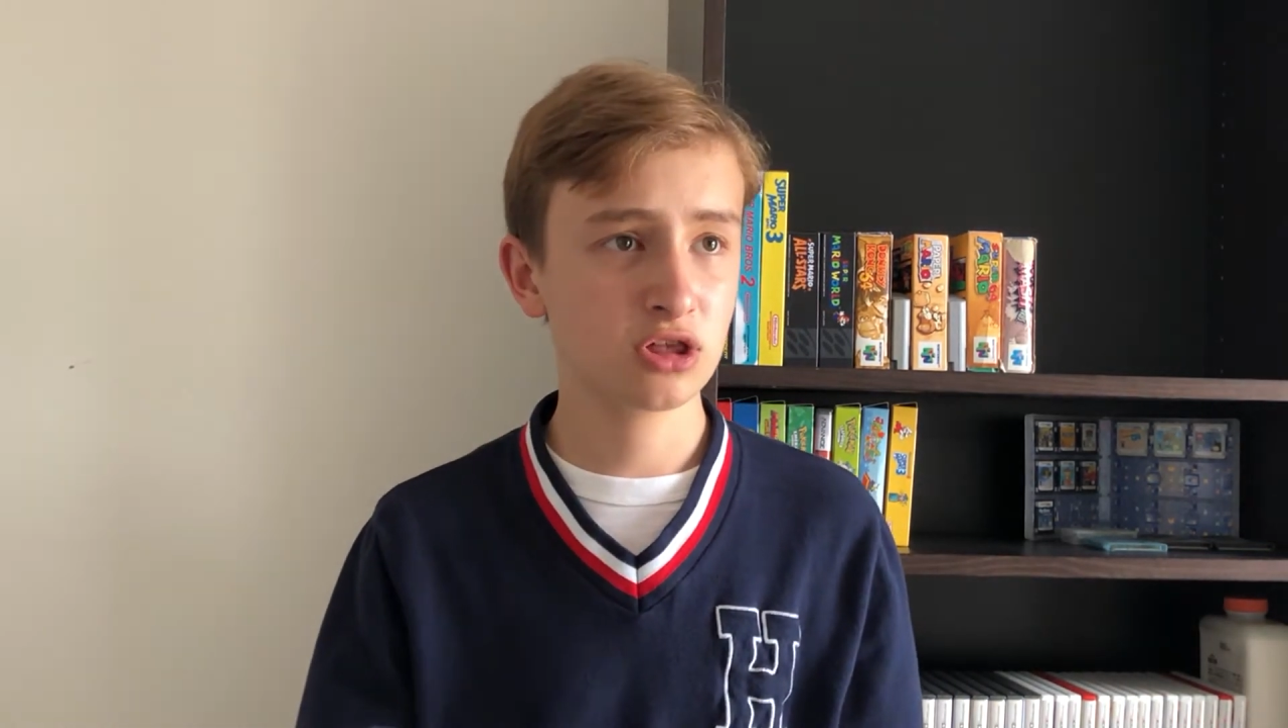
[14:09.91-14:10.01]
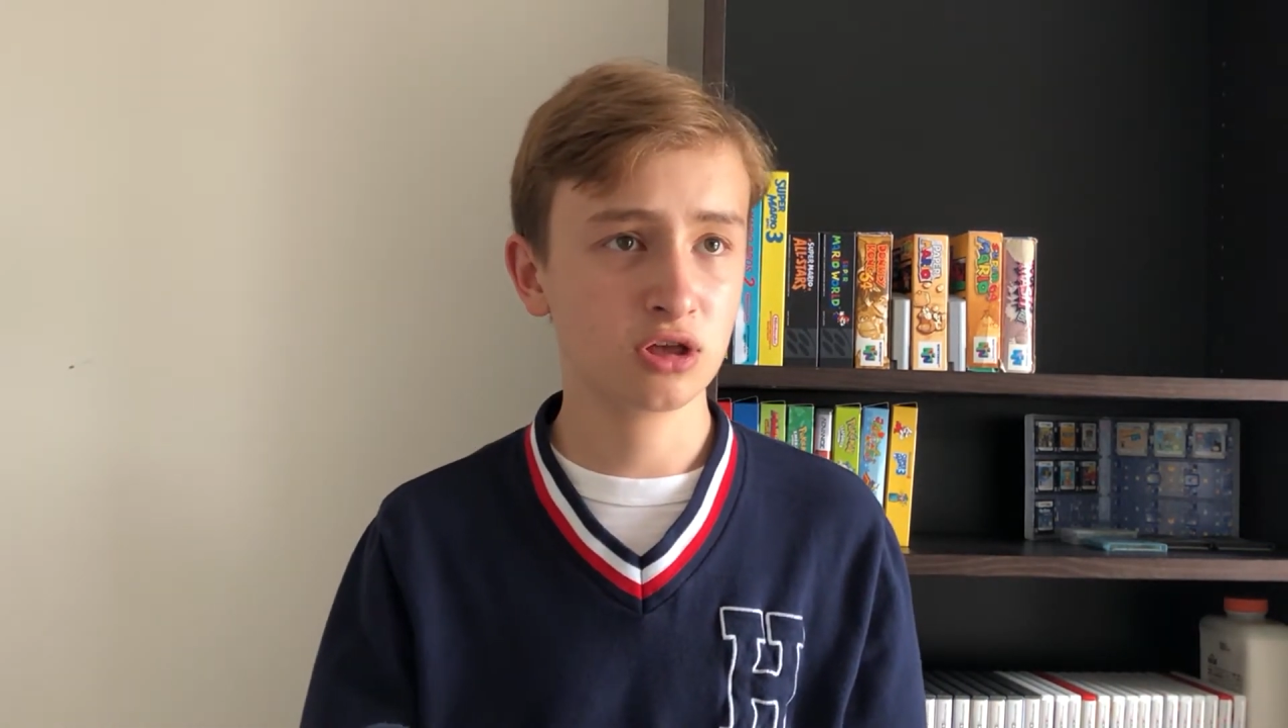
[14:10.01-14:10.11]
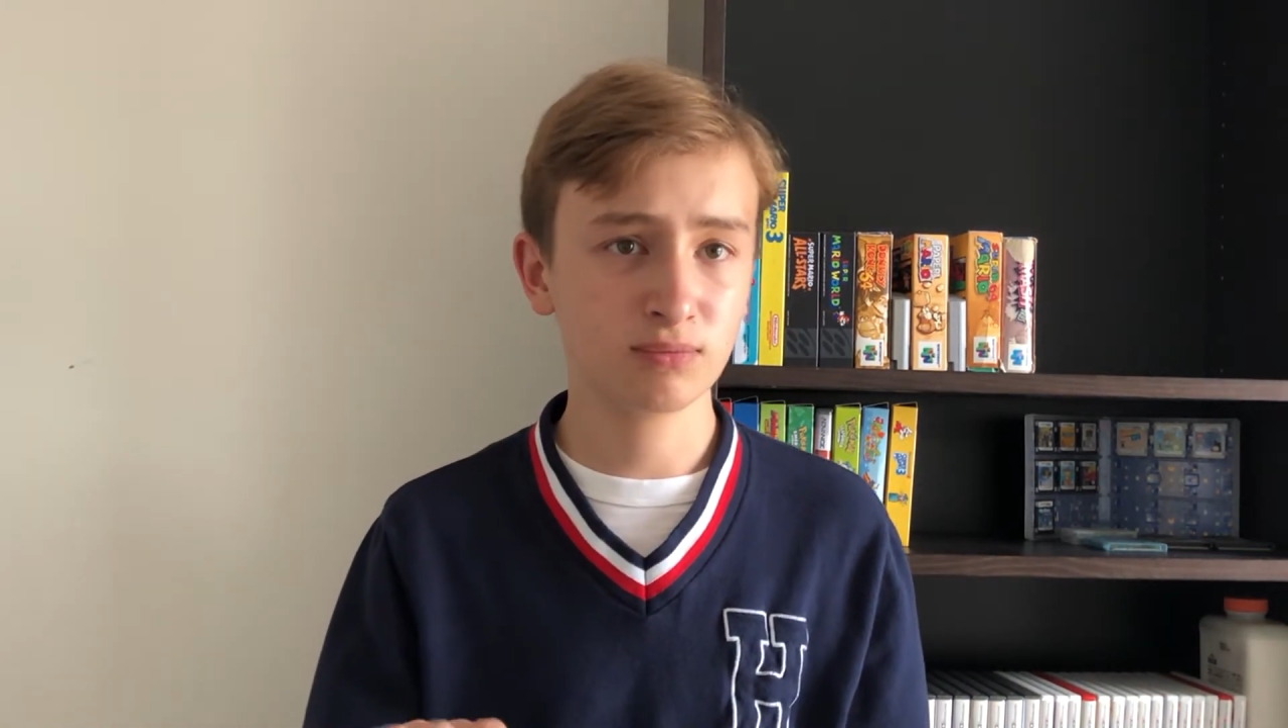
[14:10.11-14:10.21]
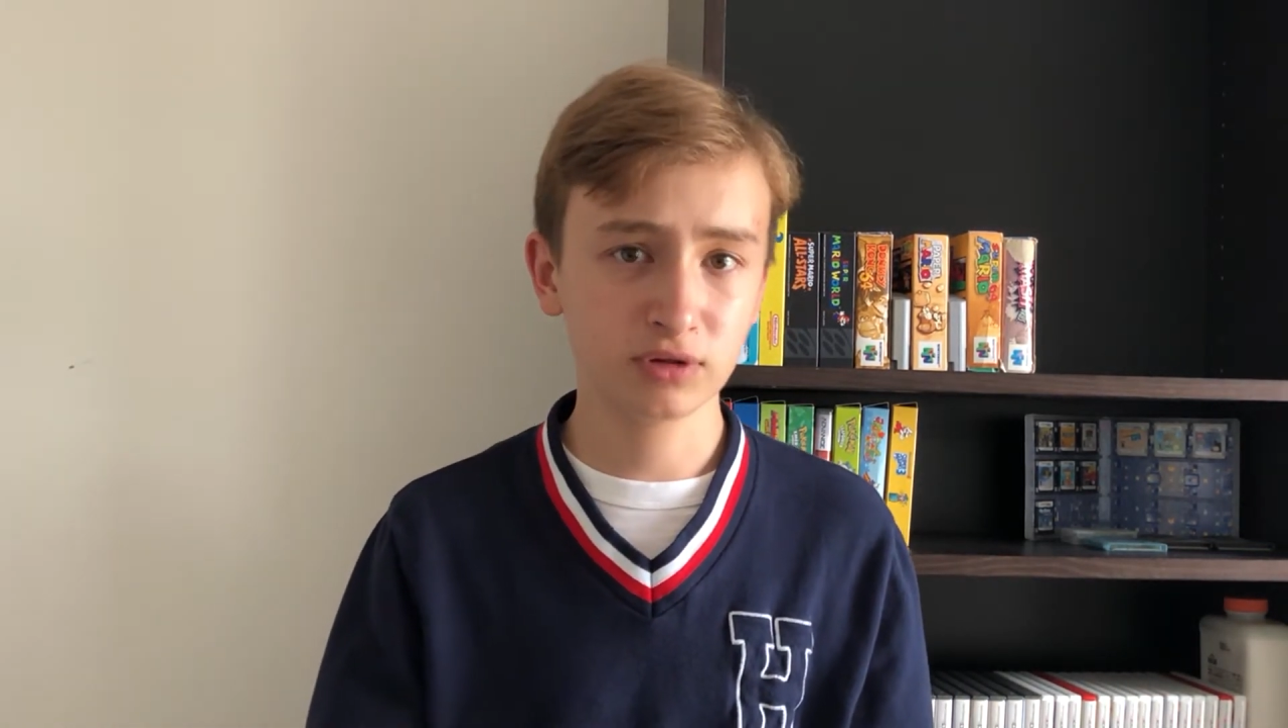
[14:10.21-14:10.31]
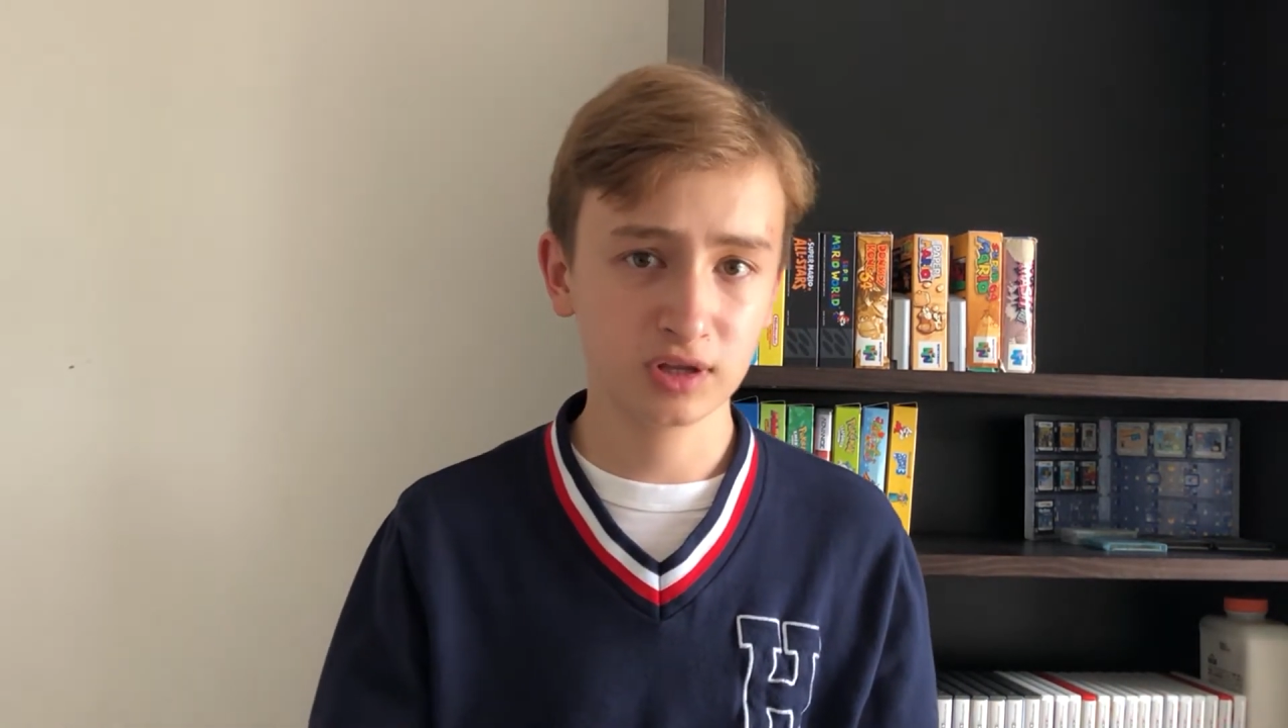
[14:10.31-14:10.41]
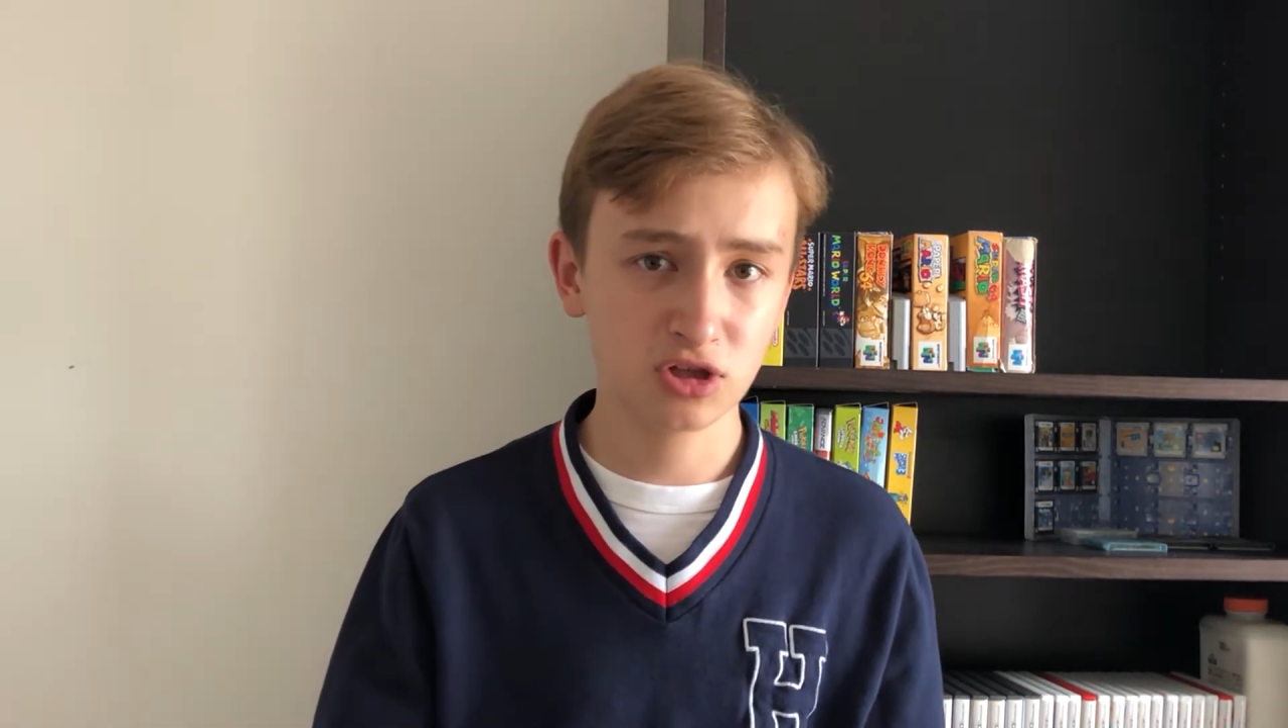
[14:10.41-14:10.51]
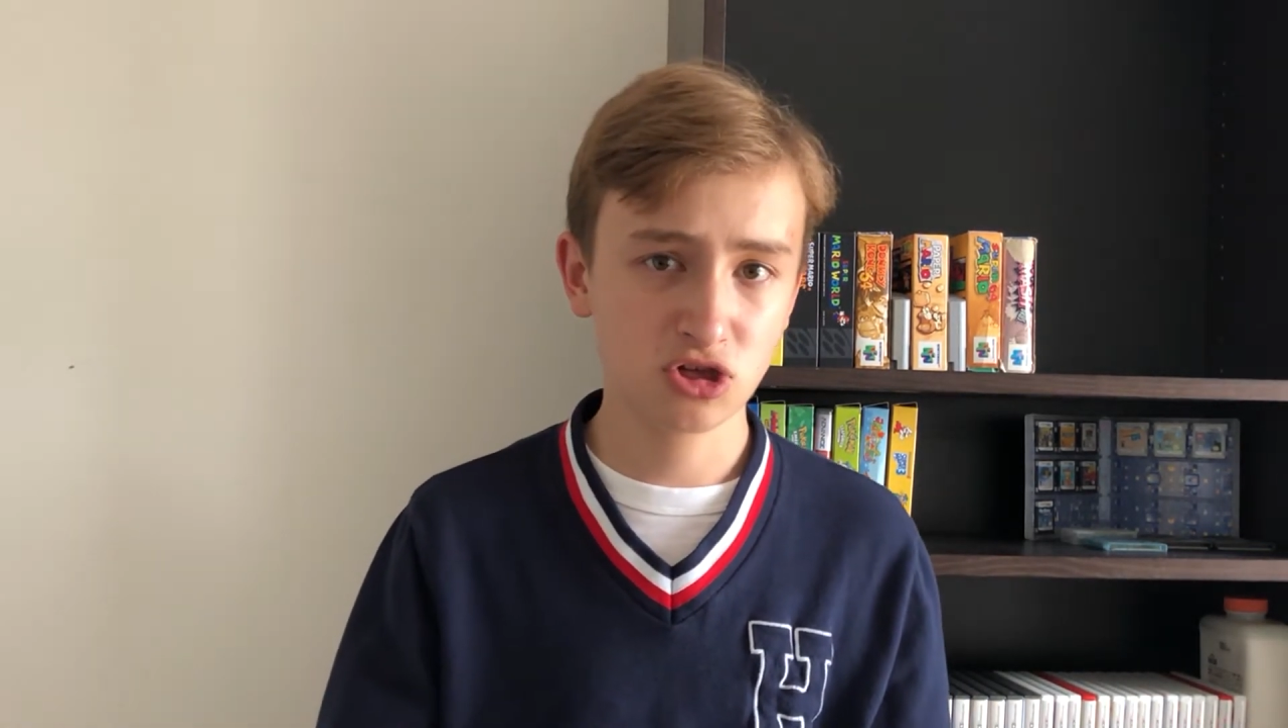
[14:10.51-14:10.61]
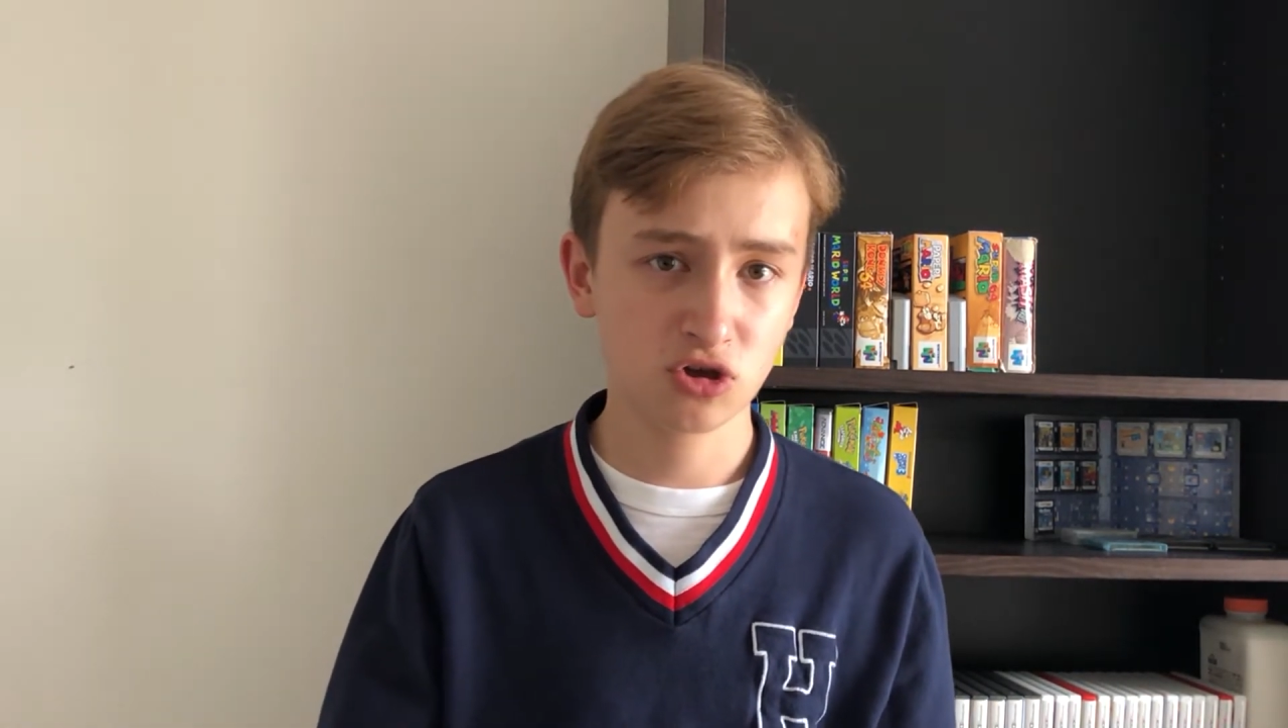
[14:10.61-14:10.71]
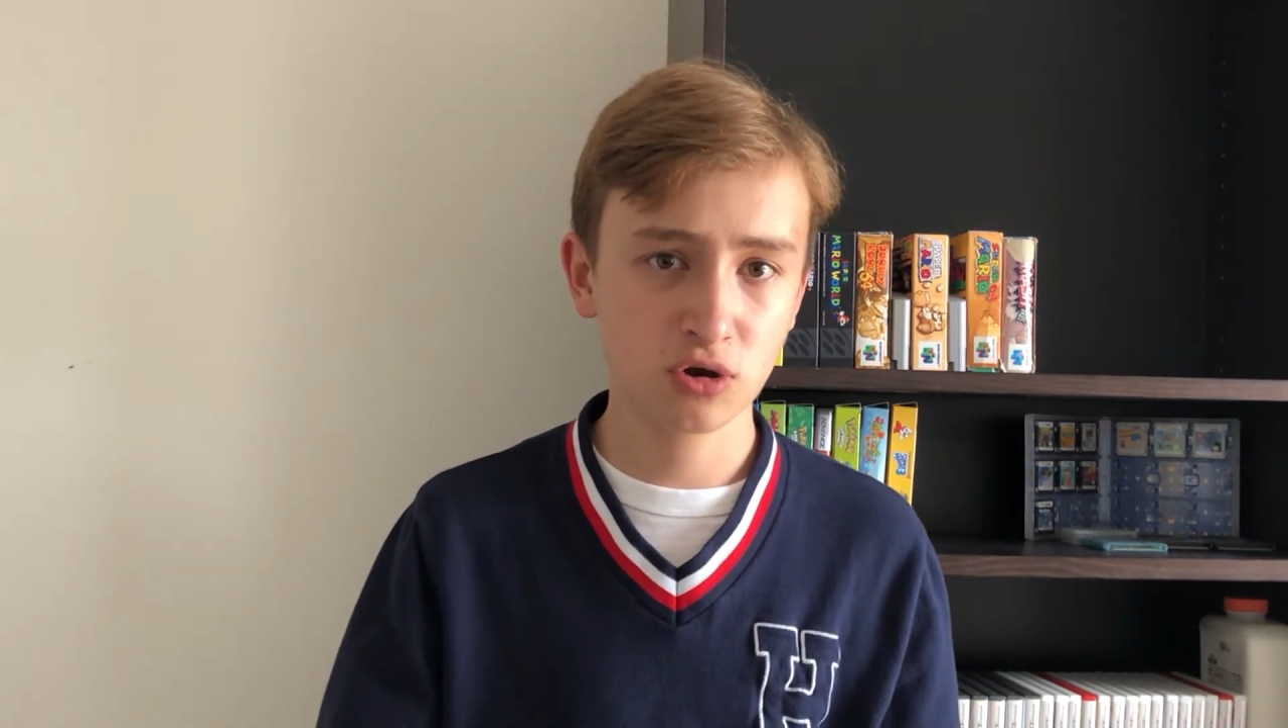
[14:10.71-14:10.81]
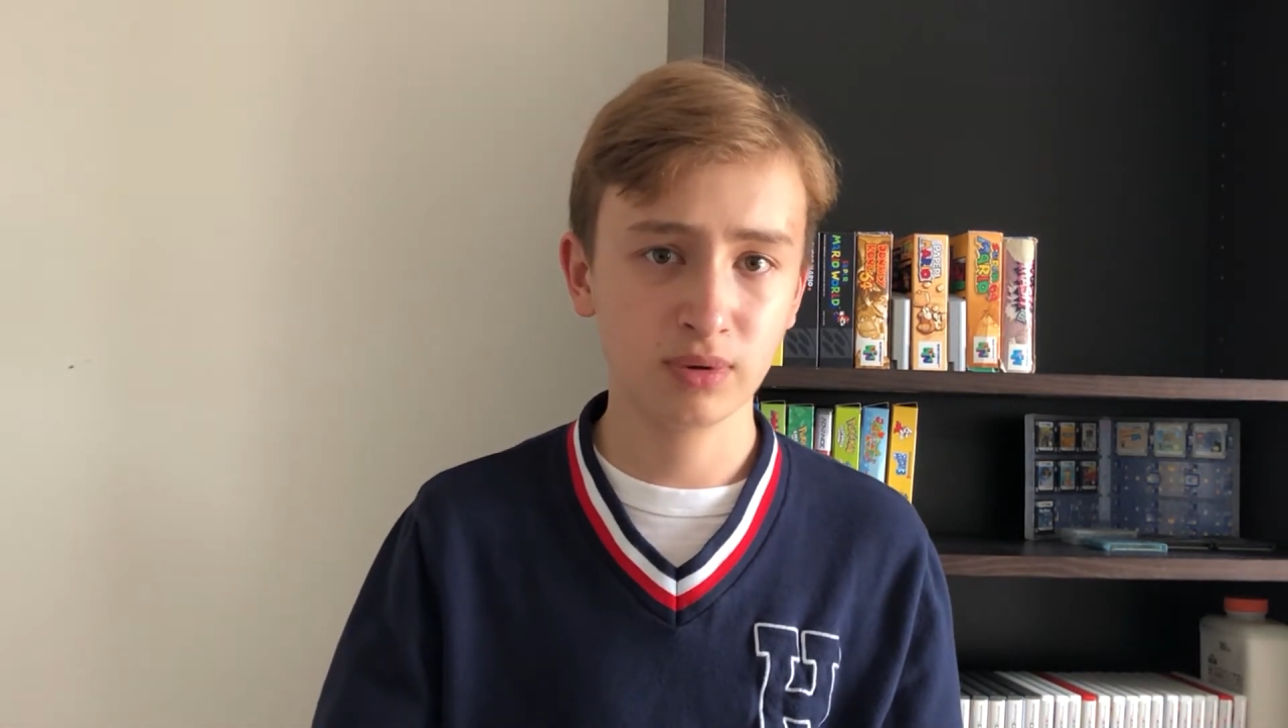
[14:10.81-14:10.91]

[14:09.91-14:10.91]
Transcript: completely sure,